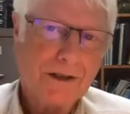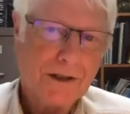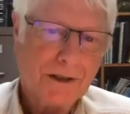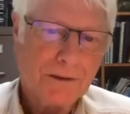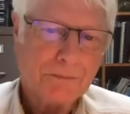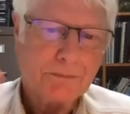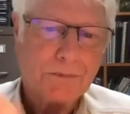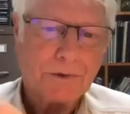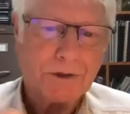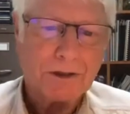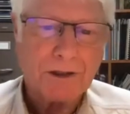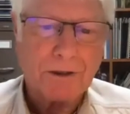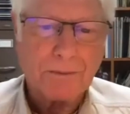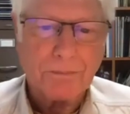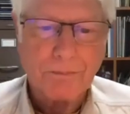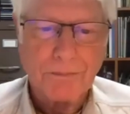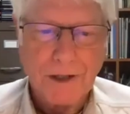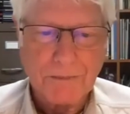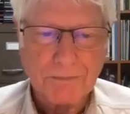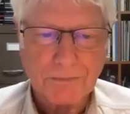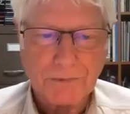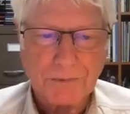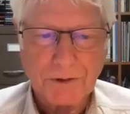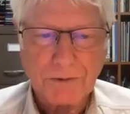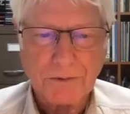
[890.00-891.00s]
pretty
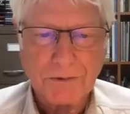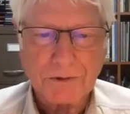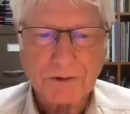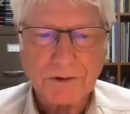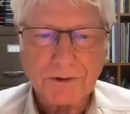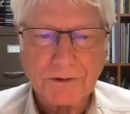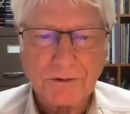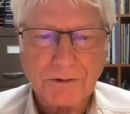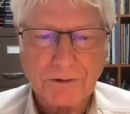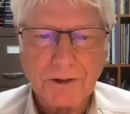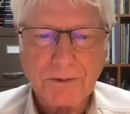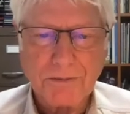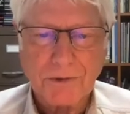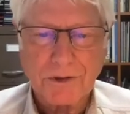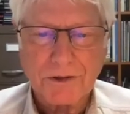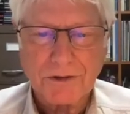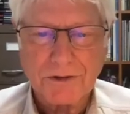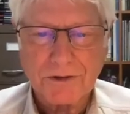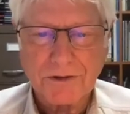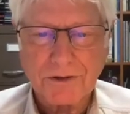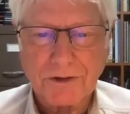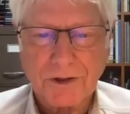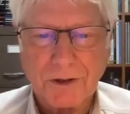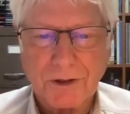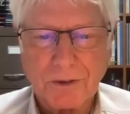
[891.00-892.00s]
abruptly with
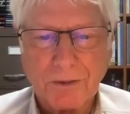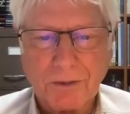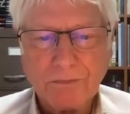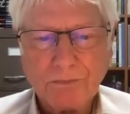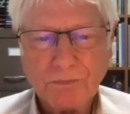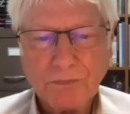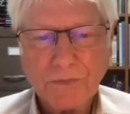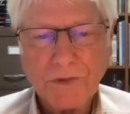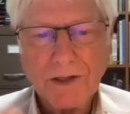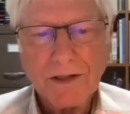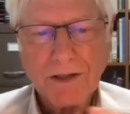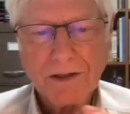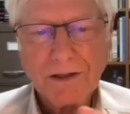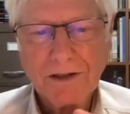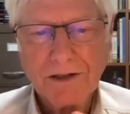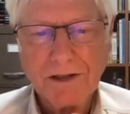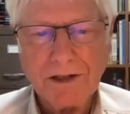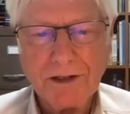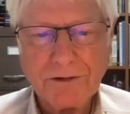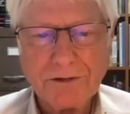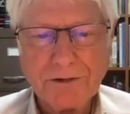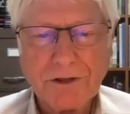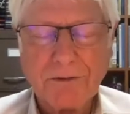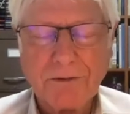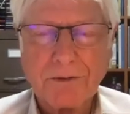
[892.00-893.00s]
streamers. So
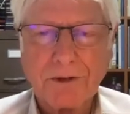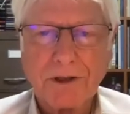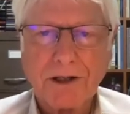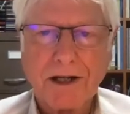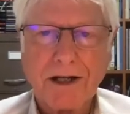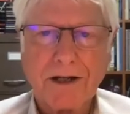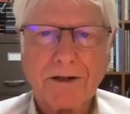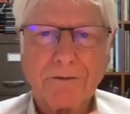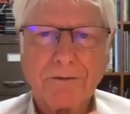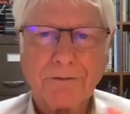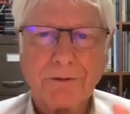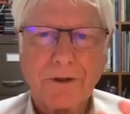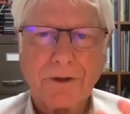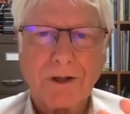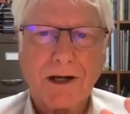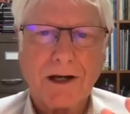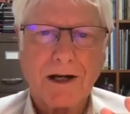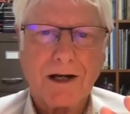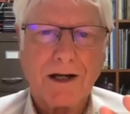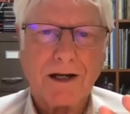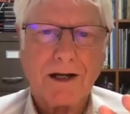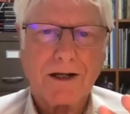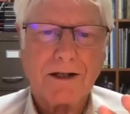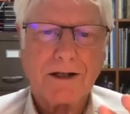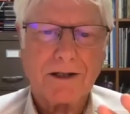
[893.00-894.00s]
each different kind of
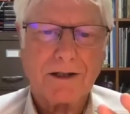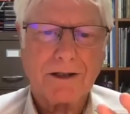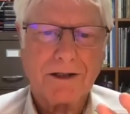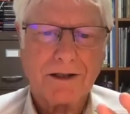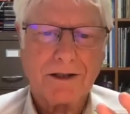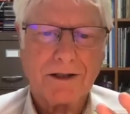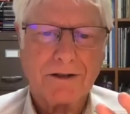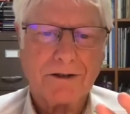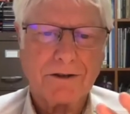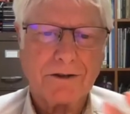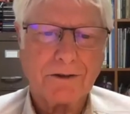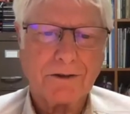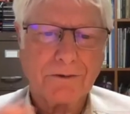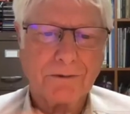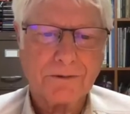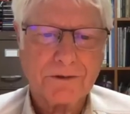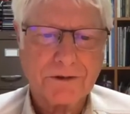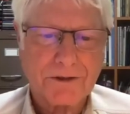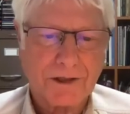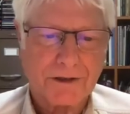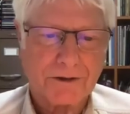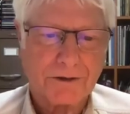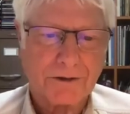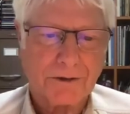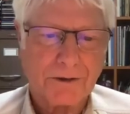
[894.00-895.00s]
fly, again, you
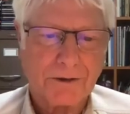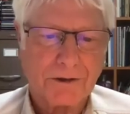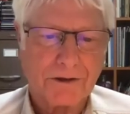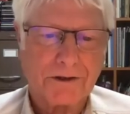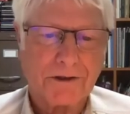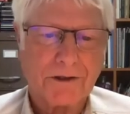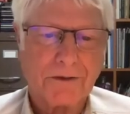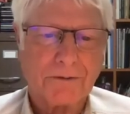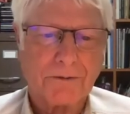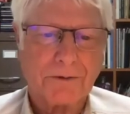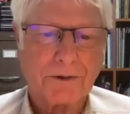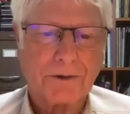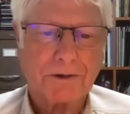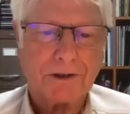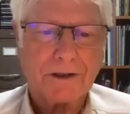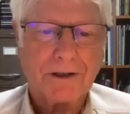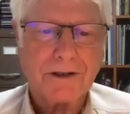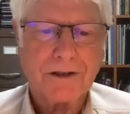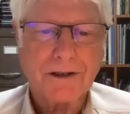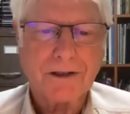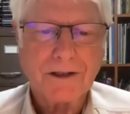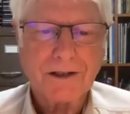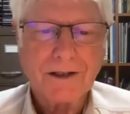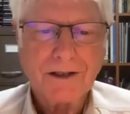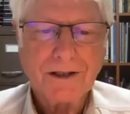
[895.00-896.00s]
set the hook differently.
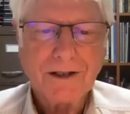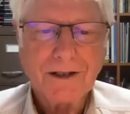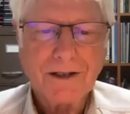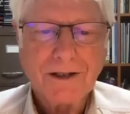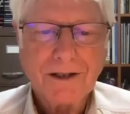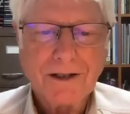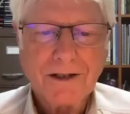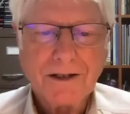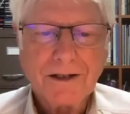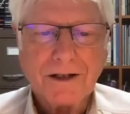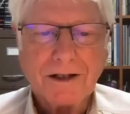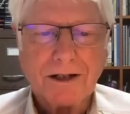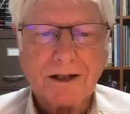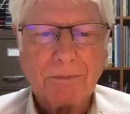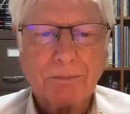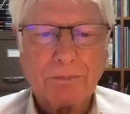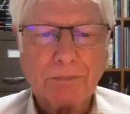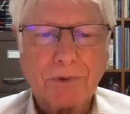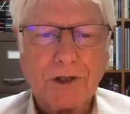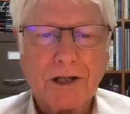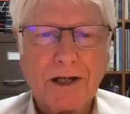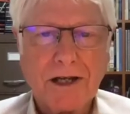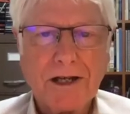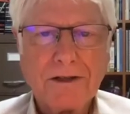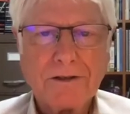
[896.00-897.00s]
Uh,
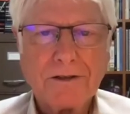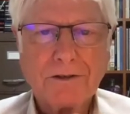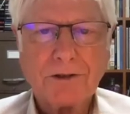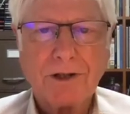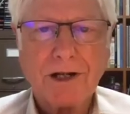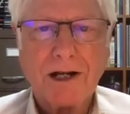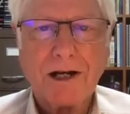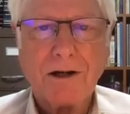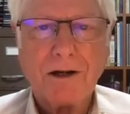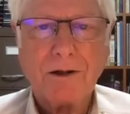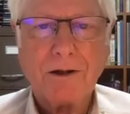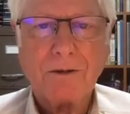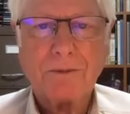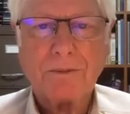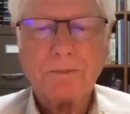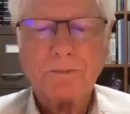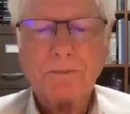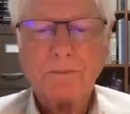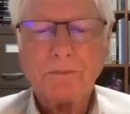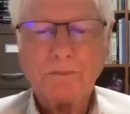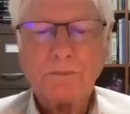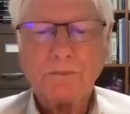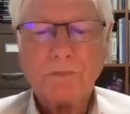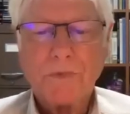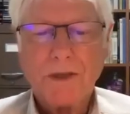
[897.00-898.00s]
playing trout,
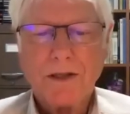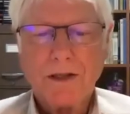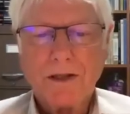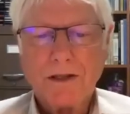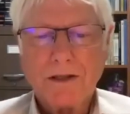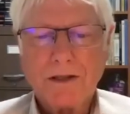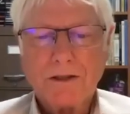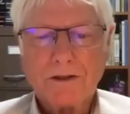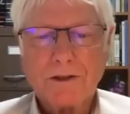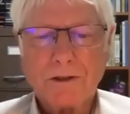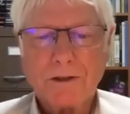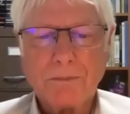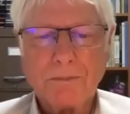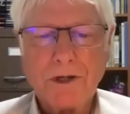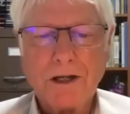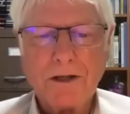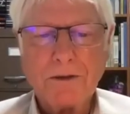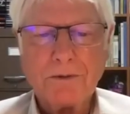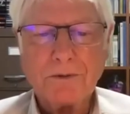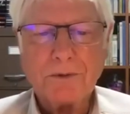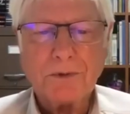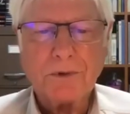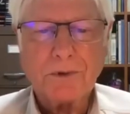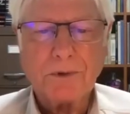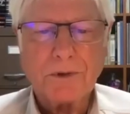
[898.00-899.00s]
the
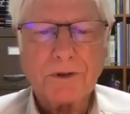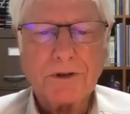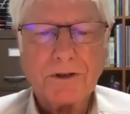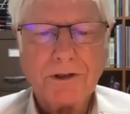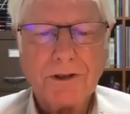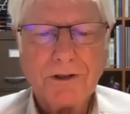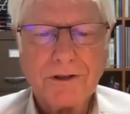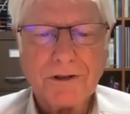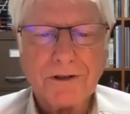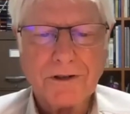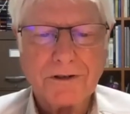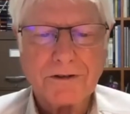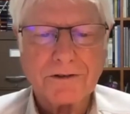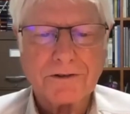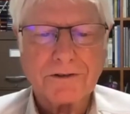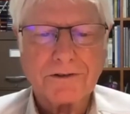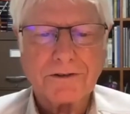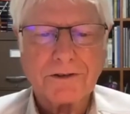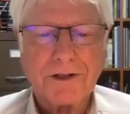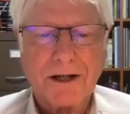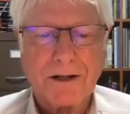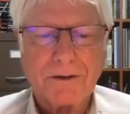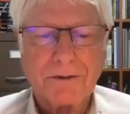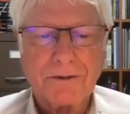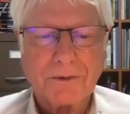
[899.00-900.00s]
main rule here is
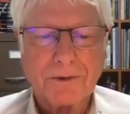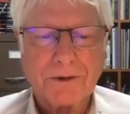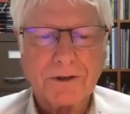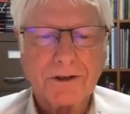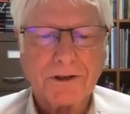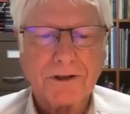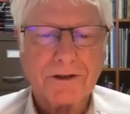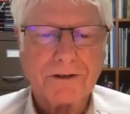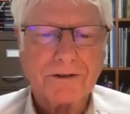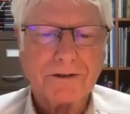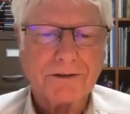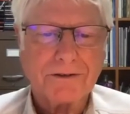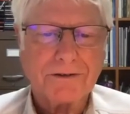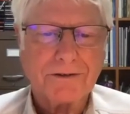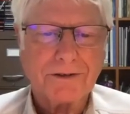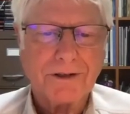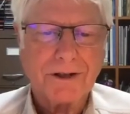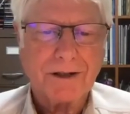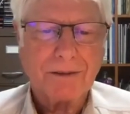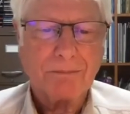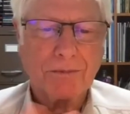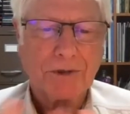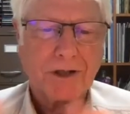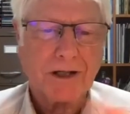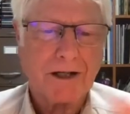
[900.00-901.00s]
not really,
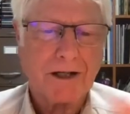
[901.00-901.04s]
I'm not